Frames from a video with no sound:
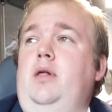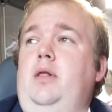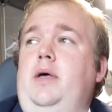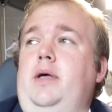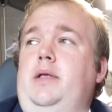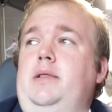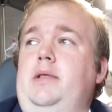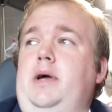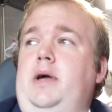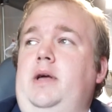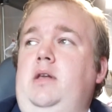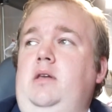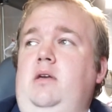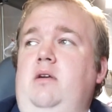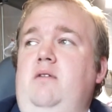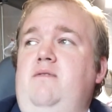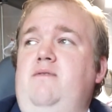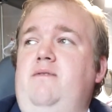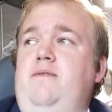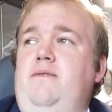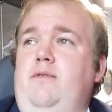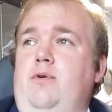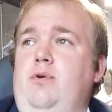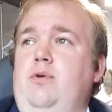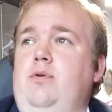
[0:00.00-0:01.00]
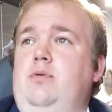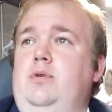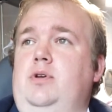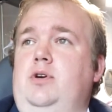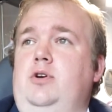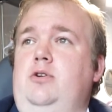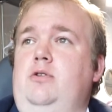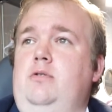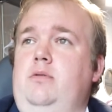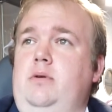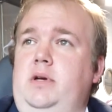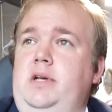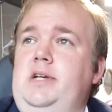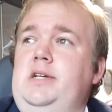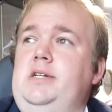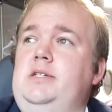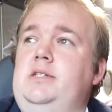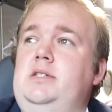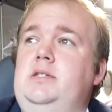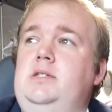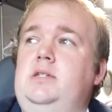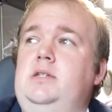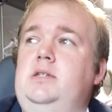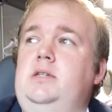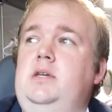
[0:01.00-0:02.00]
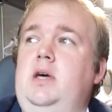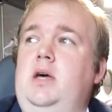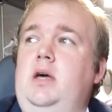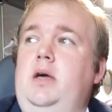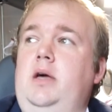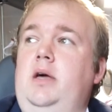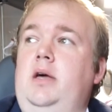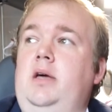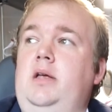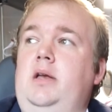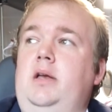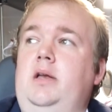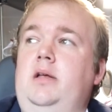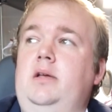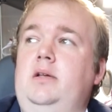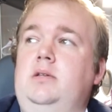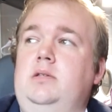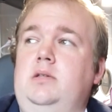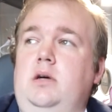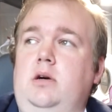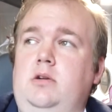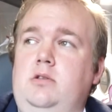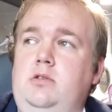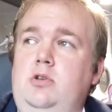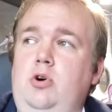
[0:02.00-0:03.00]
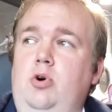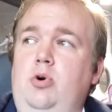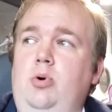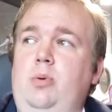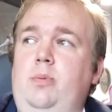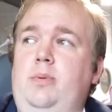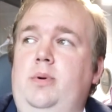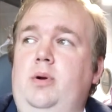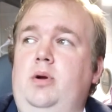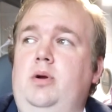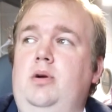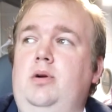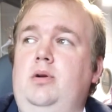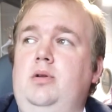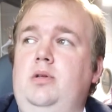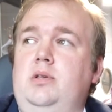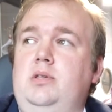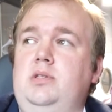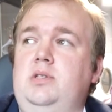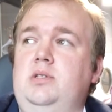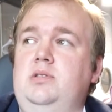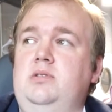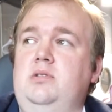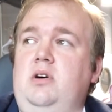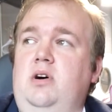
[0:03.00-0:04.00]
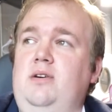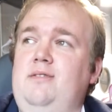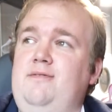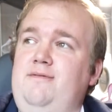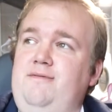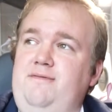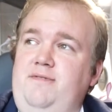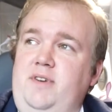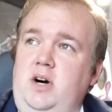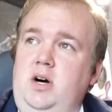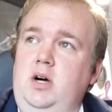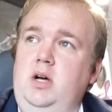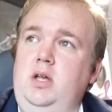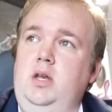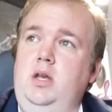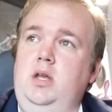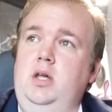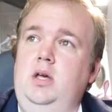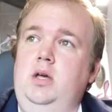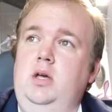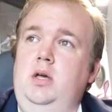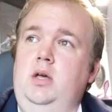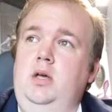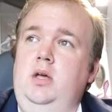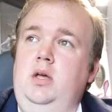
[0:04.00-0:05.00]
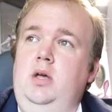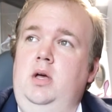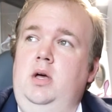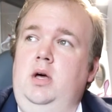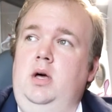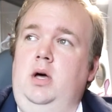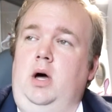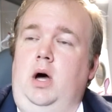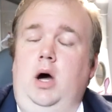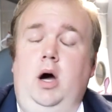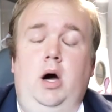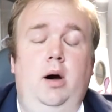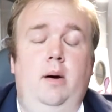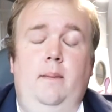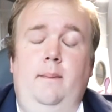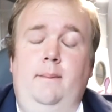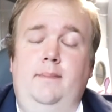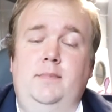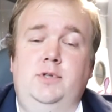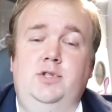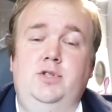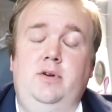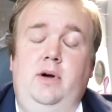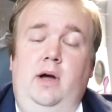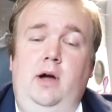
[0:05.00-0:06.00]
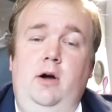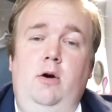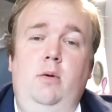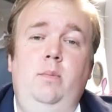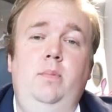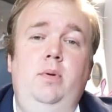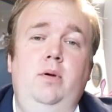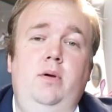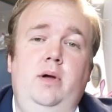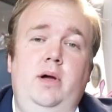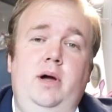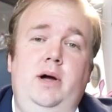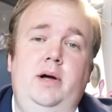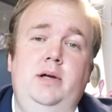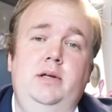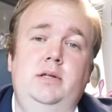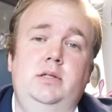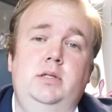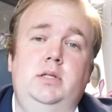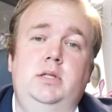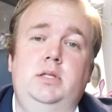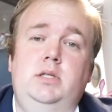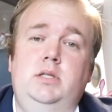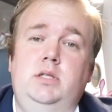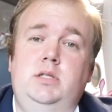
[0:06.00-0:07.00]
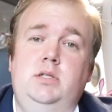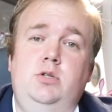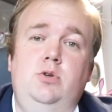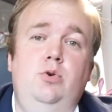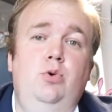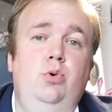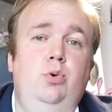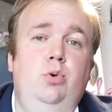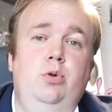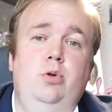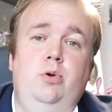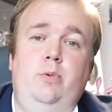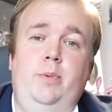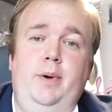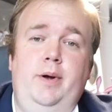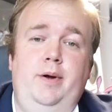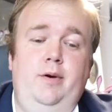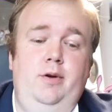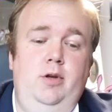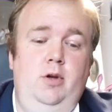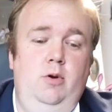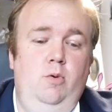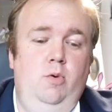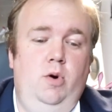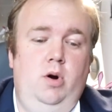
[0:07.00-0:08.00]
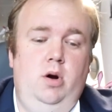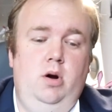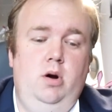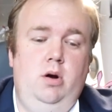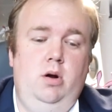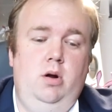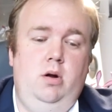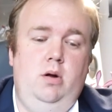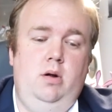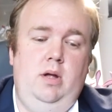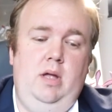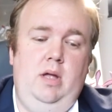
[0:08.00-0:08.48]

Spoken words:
like 94 degrees today, and it is October. This is not fun. So I hope you guys, it's cooler where you are